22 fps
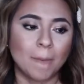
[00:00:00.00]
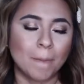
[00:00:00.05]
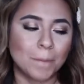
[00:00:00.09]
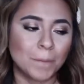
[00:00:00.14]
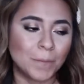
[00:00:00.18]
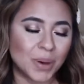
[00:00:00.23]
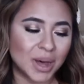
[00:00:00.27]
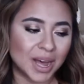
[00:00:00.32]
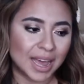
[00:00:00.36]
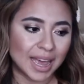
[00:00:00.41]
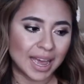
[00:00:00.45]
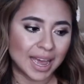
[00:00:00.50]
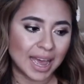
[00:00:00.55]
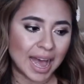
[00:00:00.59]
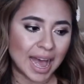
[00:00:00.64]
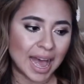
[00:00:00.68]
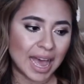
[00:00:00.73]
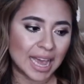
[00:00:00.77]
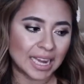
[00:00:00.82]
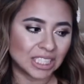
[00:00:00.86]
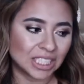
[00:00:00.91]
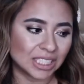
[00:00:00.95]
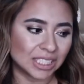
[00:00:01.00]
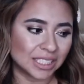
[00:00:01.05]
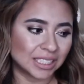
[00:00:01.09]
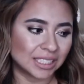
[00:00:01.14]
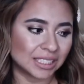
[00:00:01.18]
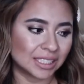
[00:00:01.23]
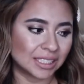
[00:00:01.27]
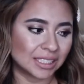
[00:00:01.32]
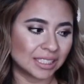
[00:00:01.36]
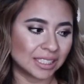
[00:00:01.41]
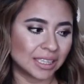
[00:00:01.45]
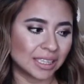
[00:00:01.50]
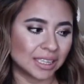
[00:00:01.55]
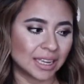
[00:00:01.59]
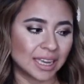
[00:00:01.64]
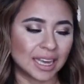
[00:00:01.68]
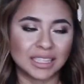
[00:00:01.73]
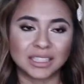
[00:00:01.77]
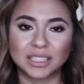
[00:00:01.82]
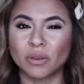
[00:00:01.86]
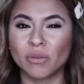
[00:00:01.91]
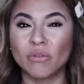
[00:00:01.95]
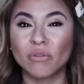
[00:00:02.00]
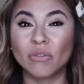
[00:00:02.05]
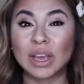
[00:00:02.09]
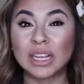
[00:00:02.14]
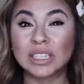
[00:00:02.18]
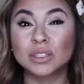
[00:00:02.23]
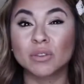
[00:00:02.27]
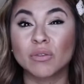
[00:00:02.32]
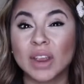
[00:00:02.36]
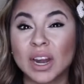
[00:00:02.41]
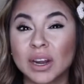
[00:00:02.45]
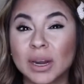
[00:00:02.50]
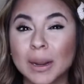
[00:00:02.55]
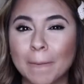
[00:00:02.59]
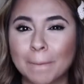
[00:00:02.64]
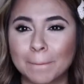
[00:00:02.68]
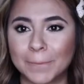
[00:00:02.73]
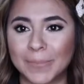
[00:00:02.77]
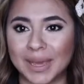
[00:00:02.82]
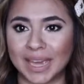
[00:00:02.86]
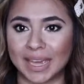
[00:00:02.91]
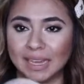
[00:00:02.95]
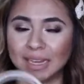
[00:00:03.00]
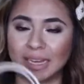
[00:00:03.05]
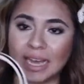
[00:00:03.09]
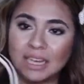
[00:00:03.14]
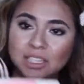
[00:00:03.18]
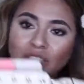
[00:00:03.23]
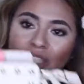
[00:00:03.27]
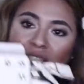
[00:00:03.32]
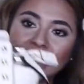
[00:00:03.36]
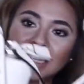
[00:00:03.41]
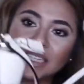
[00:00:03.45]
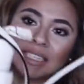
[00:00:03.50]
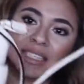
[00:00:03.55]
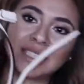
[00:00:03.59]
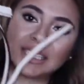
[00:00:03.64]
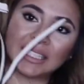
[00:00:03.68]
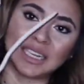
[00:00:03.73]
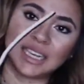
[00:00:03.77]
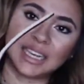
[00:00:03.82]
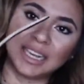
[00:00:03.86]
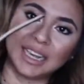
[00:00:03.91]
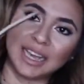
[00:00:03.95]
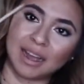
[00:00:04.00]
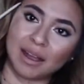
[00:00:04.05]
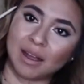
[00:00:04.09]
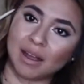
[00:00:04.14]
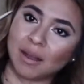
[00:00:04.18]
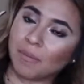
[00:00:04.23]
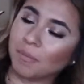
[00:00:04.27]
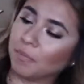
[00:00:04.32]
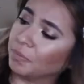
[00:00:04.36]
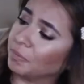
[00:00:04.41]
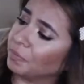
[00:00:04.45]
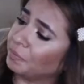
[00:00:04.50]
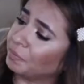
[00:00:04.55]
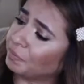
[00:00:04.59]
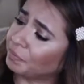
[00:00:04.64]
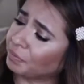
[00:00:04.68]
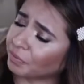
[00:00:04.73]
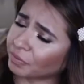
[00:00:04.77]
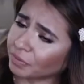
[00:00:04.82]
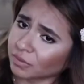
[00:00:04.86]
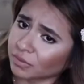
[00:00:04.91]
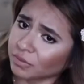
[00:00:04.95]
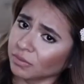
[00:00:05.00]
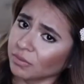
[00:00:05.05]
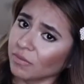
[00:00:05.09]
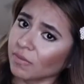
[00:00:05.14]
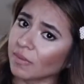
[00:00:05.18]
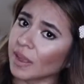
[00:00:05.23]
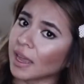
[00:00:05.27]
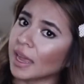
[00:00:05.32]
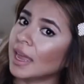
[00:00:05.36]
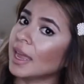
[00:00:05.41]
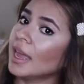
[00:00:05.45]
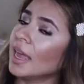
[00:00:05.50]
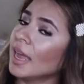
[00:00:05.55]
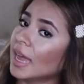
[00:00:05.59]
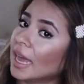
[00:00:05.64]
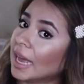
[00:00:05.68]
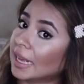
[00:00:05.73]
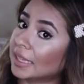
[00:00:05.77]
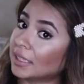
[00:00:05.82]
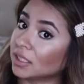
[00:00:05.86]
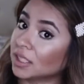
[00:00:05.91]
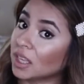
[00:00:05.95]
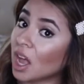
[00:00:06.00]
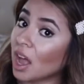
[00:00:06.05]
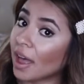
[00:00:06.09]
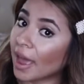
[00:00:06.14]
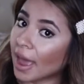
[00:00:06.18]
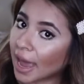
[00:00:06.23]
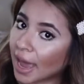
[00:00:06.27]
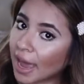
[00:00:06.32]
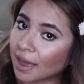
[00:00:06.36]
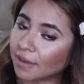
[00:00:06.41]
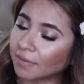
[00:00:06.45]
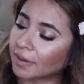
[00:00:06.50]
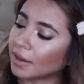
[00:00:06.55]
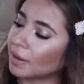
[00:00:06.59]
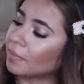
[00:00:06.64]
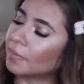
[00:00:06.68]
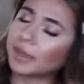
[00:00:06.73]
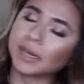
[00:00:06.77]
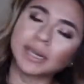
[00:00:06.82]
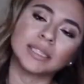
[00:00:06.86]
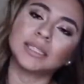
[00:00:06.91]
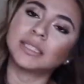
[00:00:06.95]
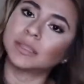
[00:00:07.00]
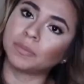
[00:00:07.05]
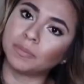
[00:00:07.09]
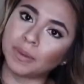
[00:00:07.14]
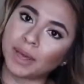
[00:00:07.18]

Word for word: but I just, it's a, it's very big, as you can see. Um, It's not heavy, but it's